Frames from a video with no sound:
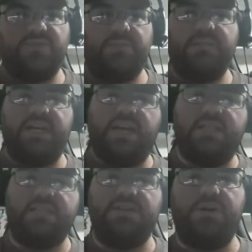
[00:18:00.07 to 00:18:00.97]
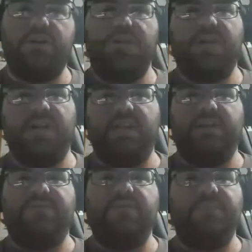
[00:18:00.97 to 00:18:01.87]
from tickets, so you can get
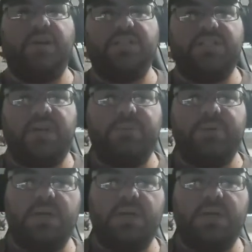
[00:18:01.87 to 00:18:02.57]
them for pretty cheap